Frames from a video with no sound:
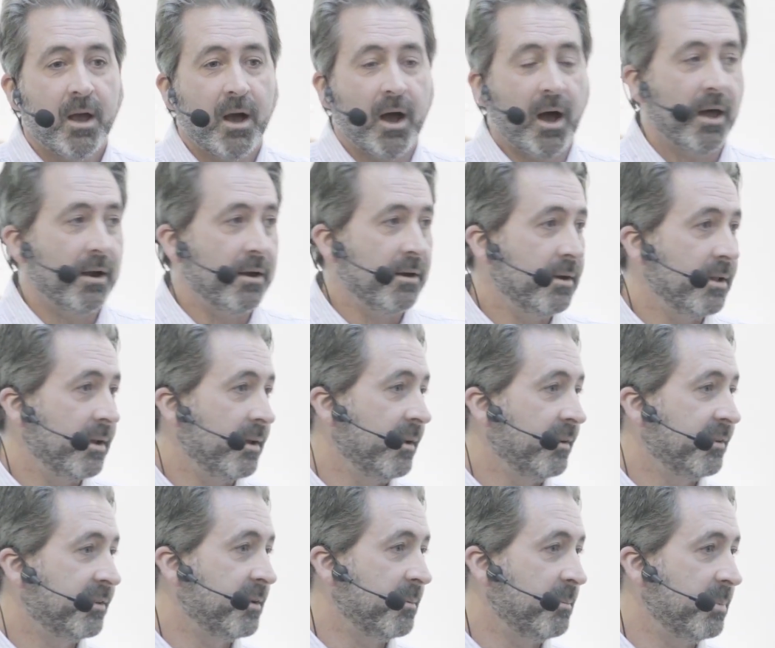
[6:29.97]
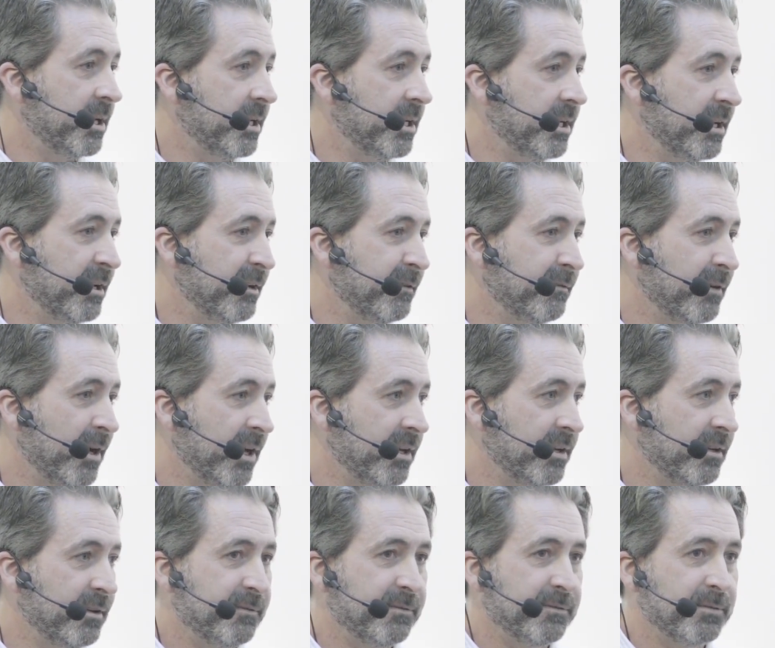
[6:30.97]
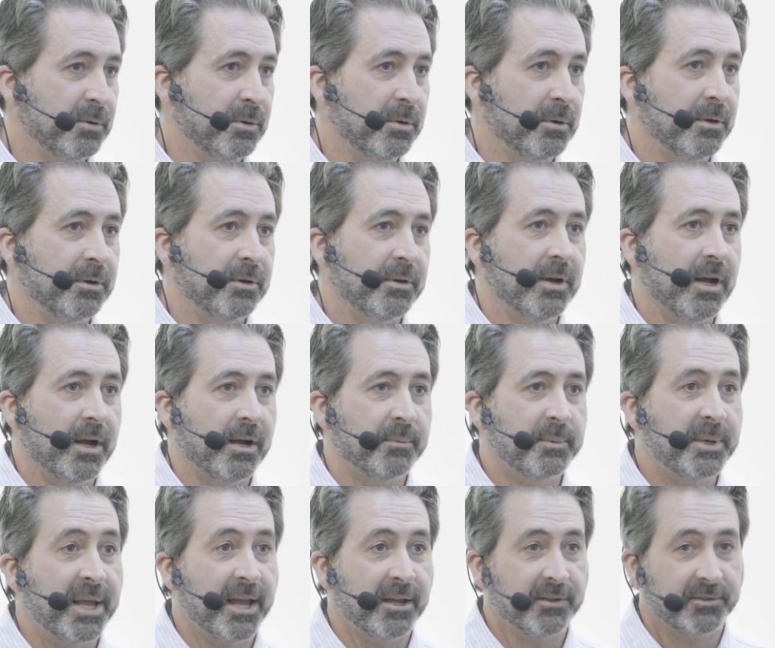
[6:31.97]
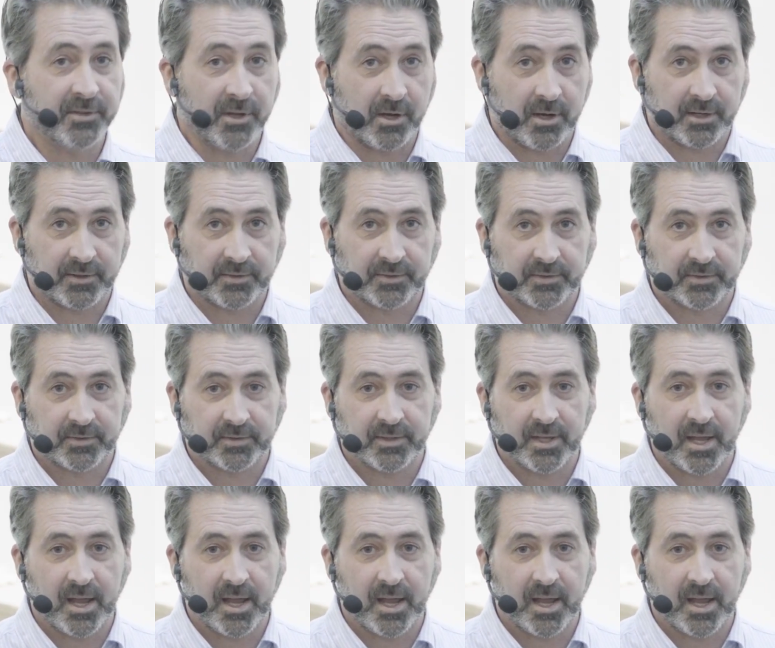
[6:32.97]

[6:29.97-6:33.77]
honored it is to be invited for GANT talks,